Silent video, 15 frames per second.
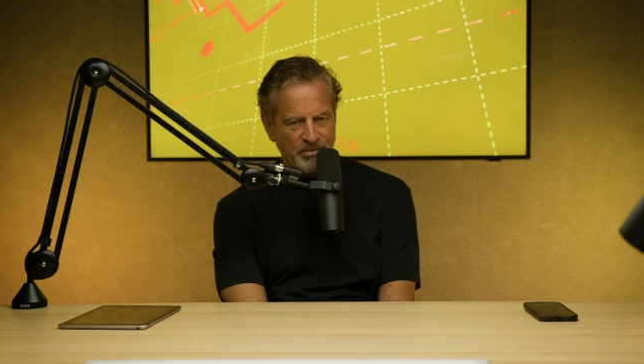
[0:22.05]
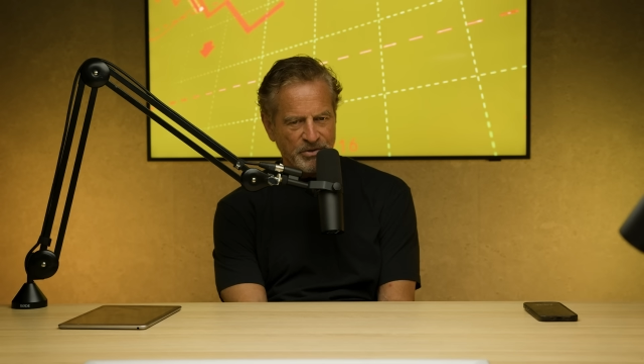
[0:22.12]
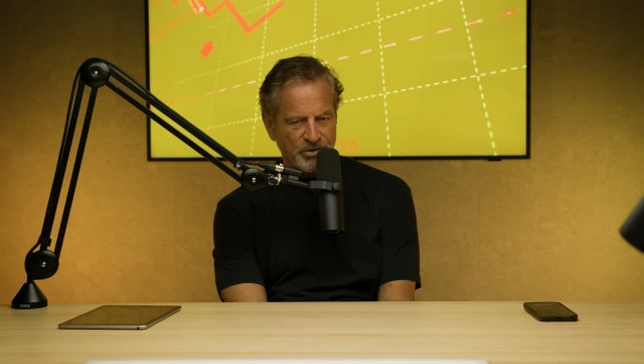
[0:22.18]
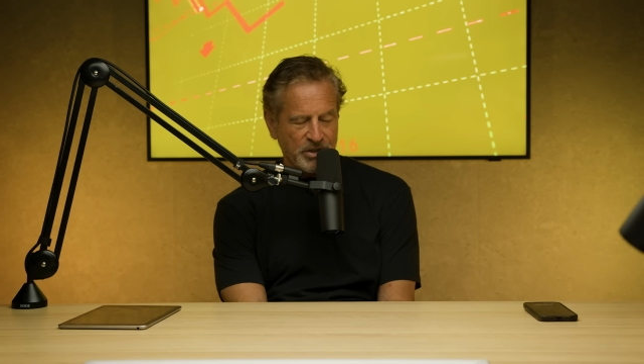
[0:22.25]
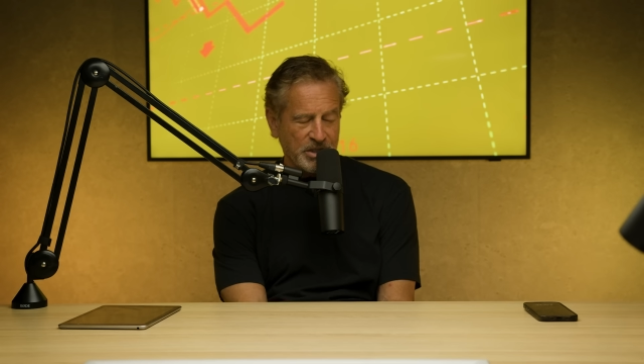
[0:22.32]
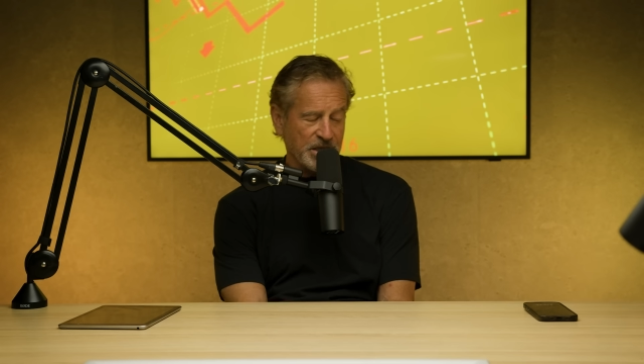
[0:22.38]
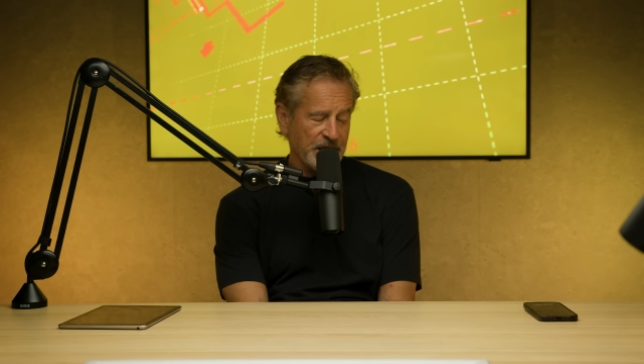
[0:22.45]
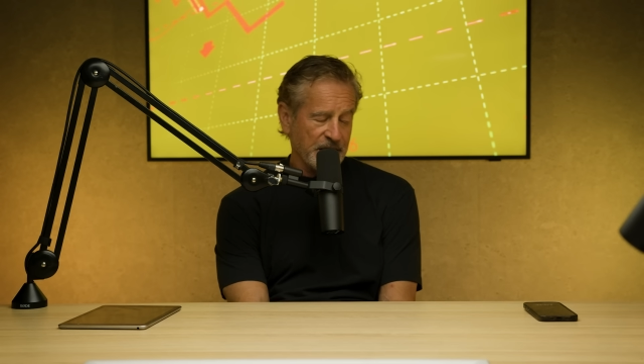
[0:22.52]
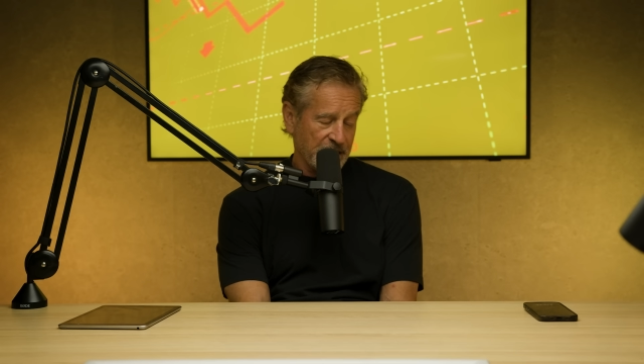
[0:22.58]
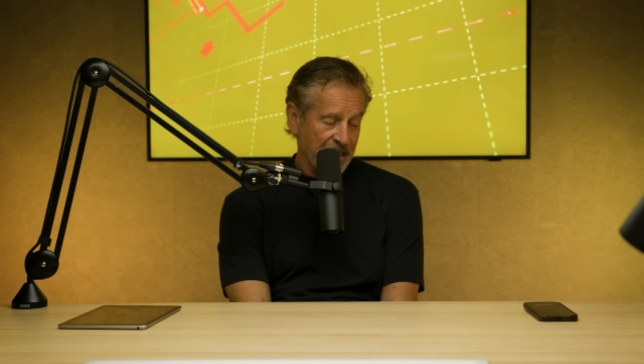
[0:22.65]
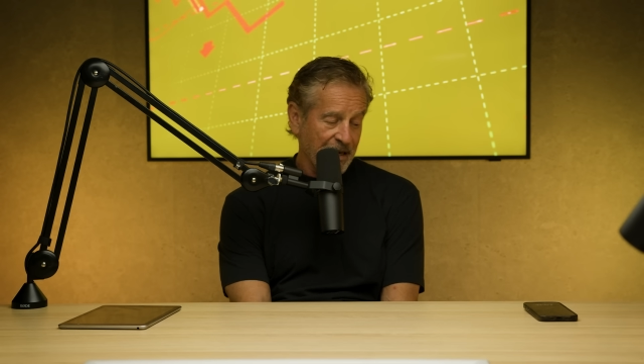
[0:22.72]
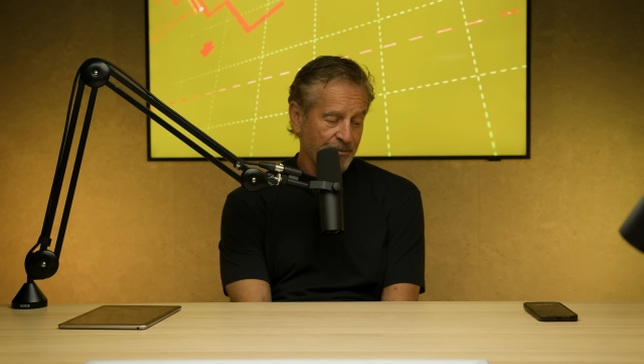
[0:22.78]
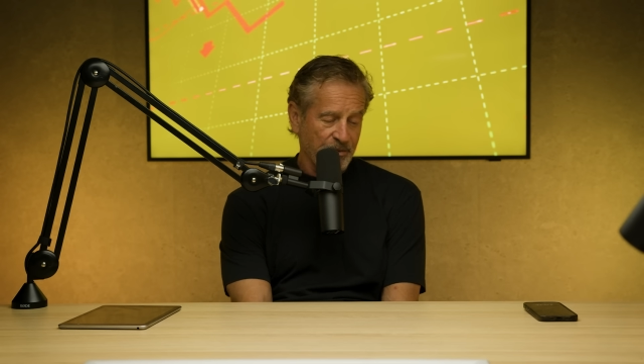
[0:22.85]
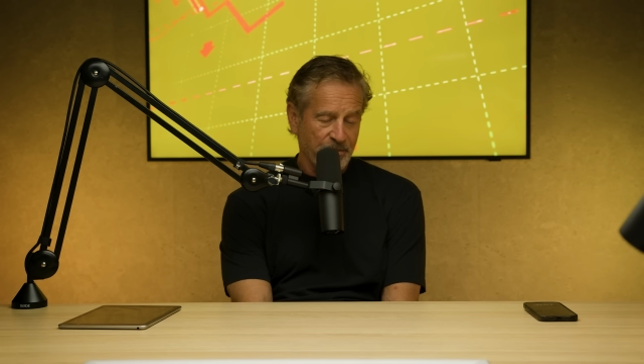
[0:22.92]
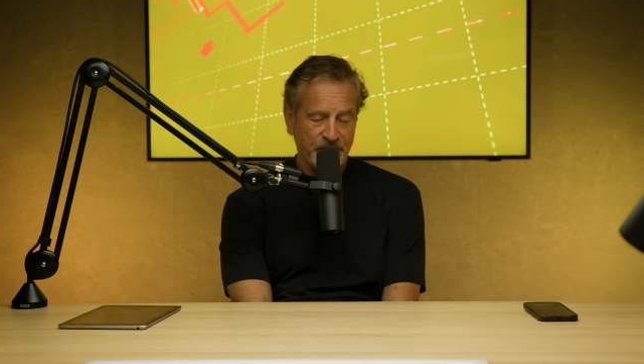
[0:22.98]
I mean, you can get a
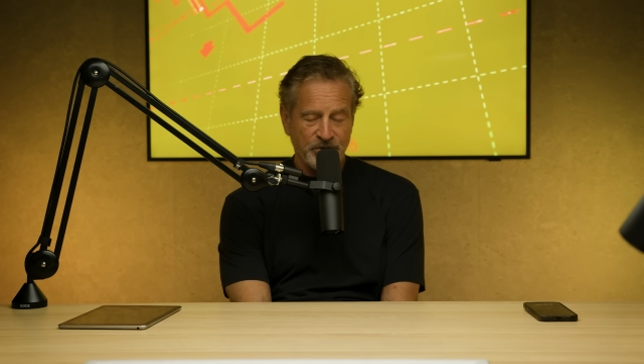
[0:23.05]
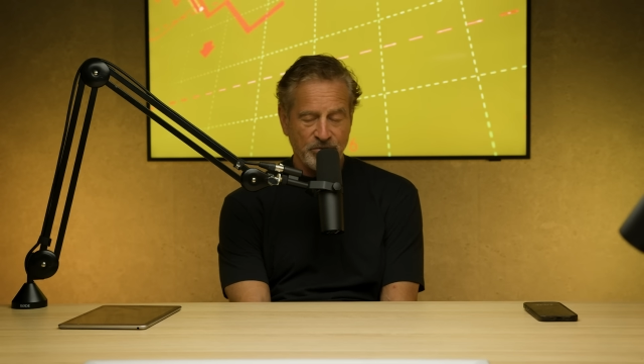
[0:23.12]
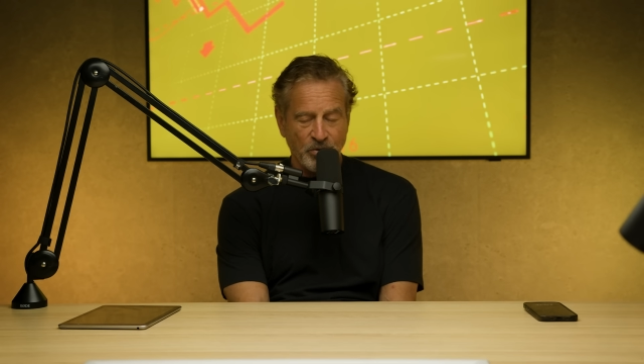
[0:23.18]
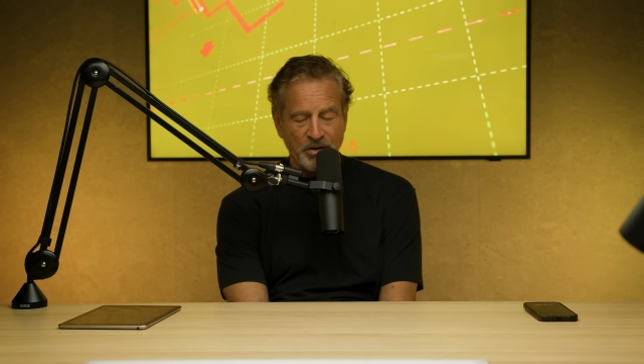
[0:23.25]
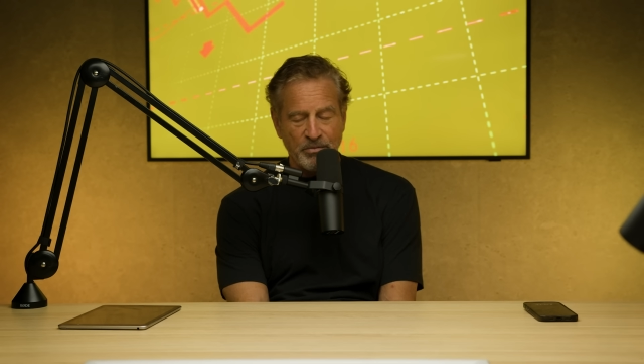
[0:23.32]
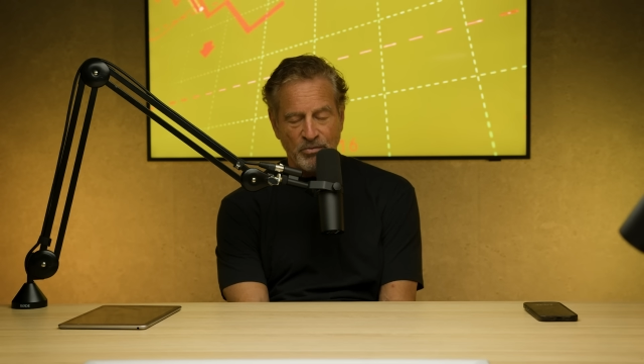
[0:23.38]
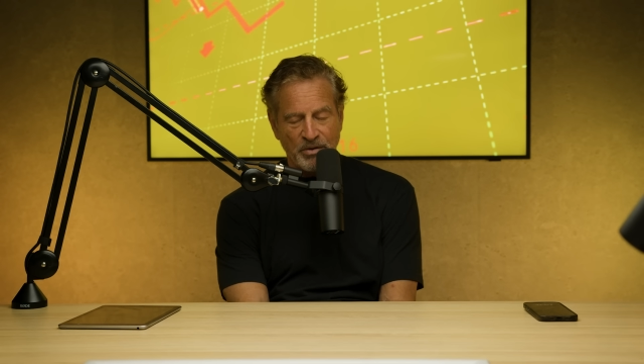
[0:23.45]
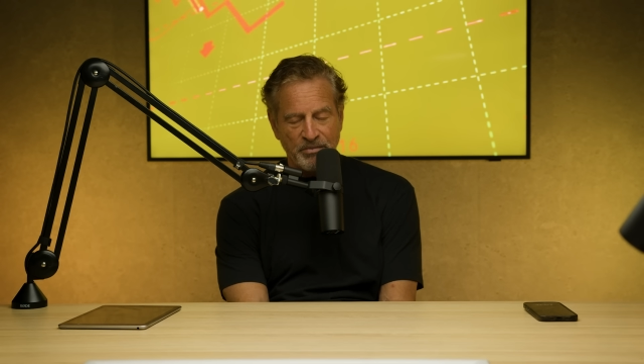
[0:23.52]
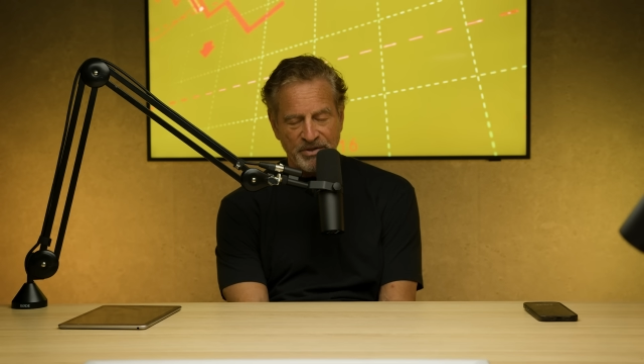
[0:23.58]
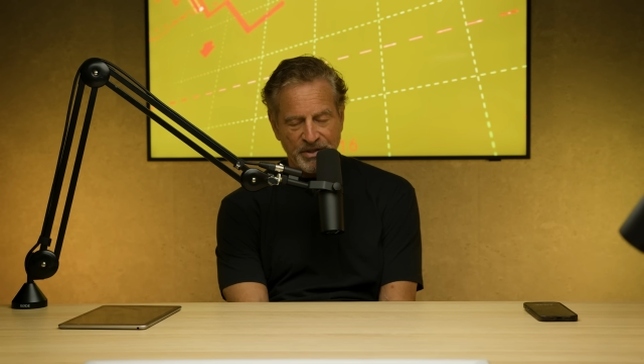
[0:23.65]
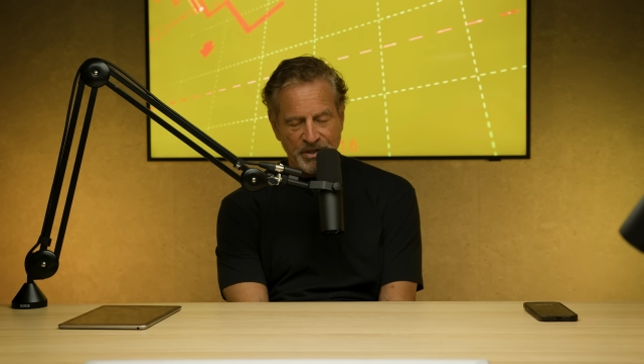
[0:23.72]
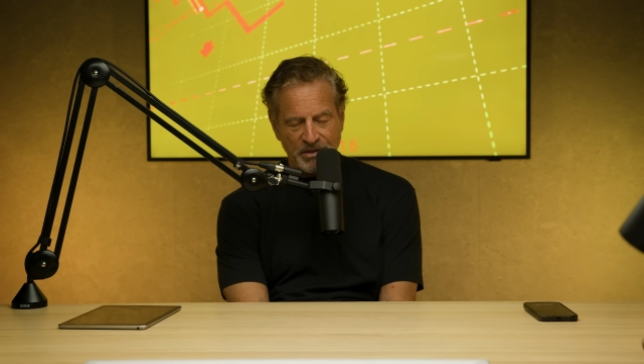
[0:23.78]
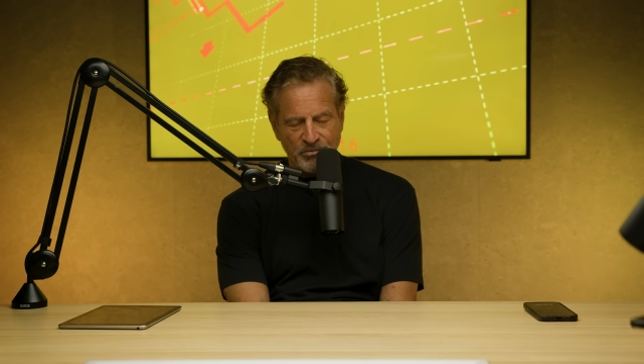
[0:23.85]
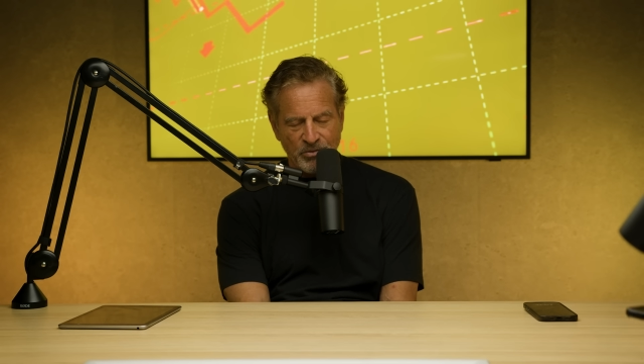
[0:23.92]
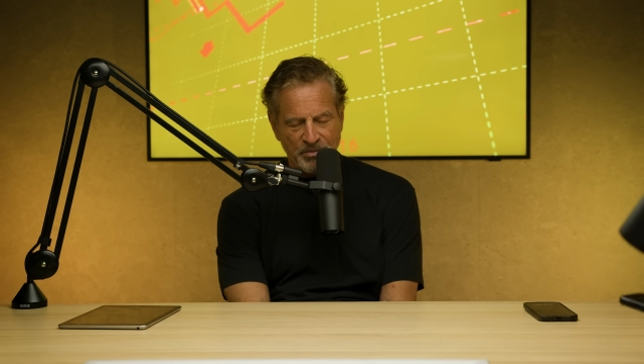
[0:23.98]
number, but it won't, won't
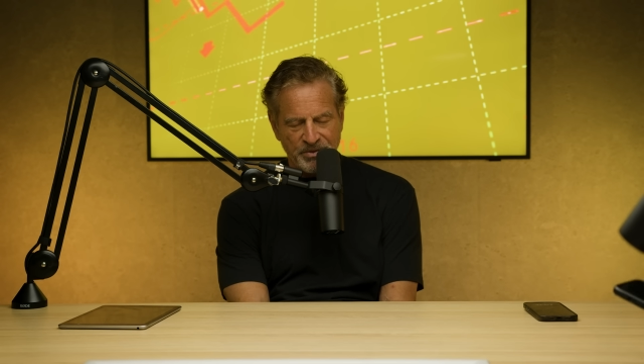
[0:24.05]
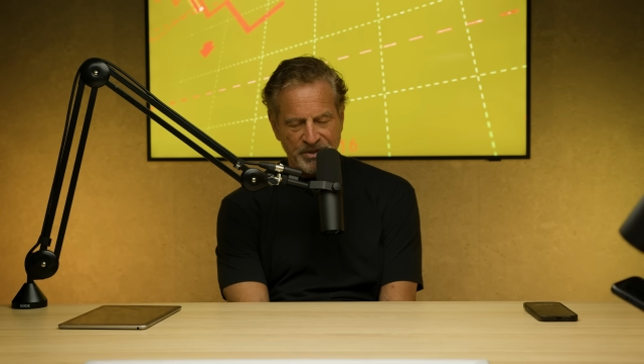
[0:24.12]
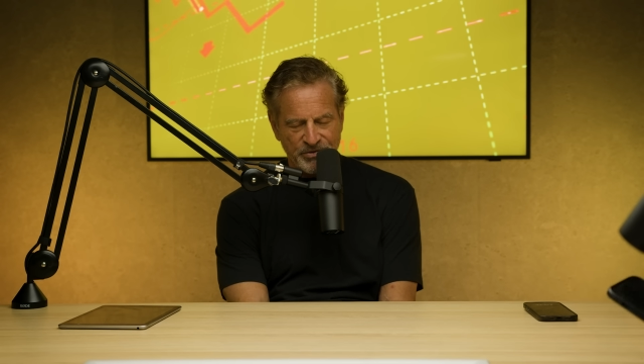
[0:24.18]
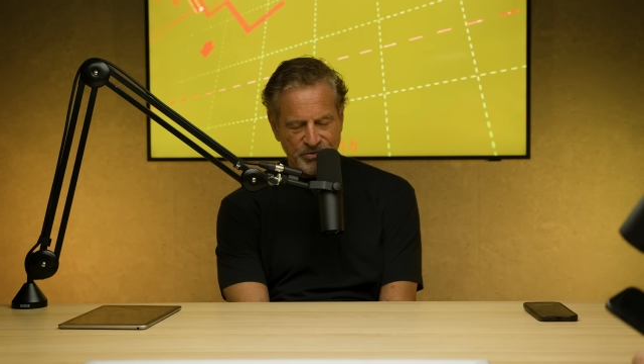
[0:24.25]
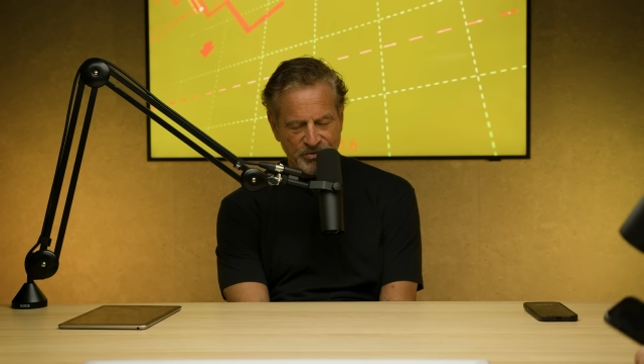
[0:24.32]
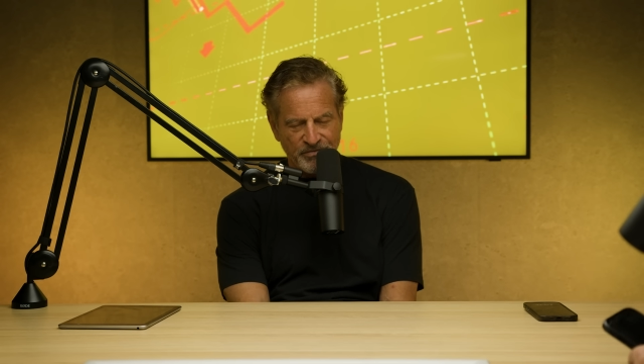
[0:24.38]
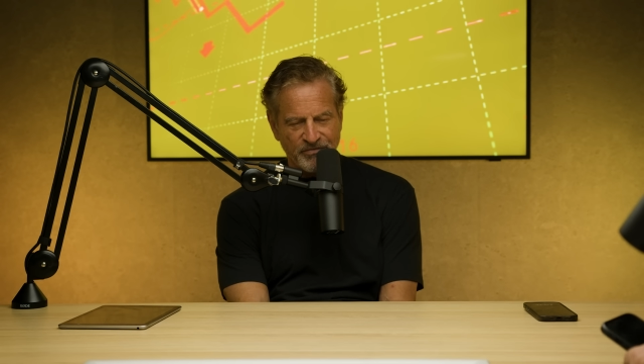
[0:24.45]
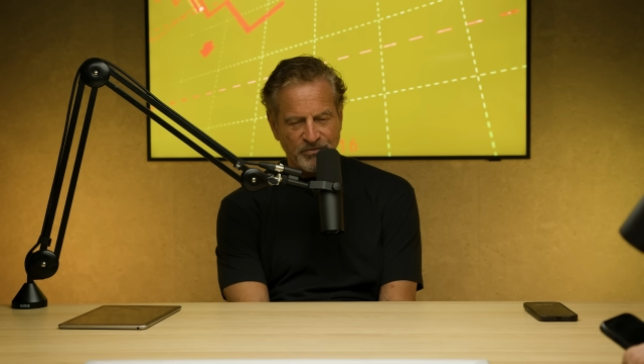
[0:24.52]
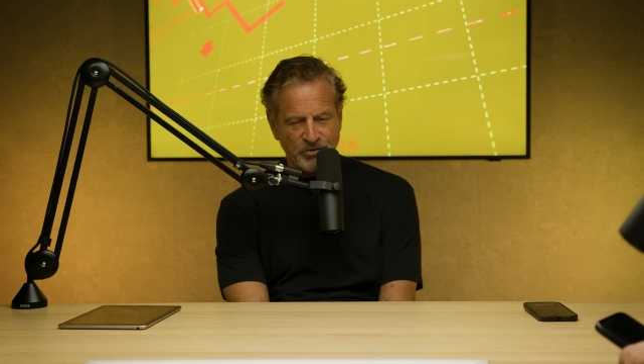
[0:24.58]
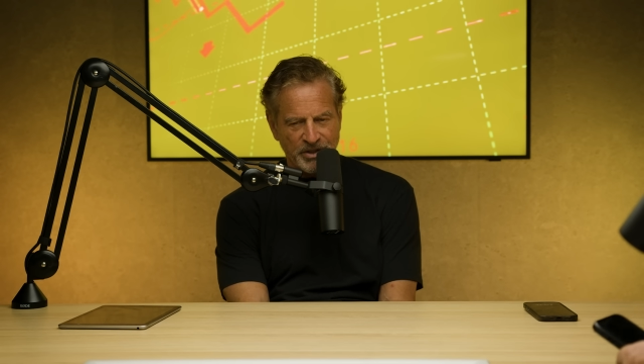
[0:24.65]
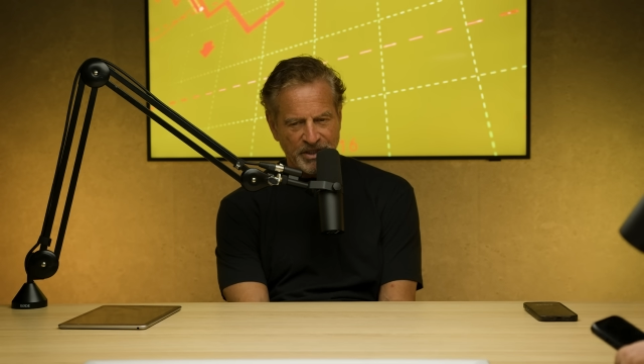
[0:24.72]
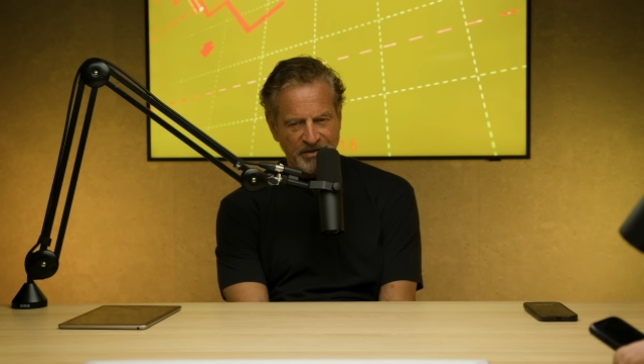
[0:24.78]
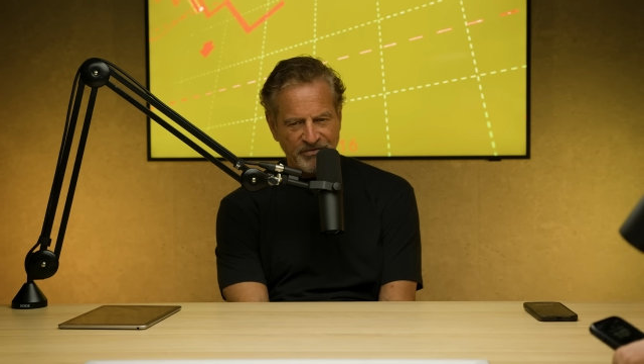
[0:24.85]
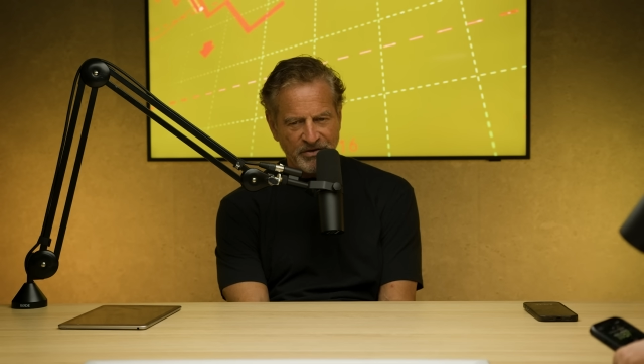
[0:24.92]
be it won't be sort of full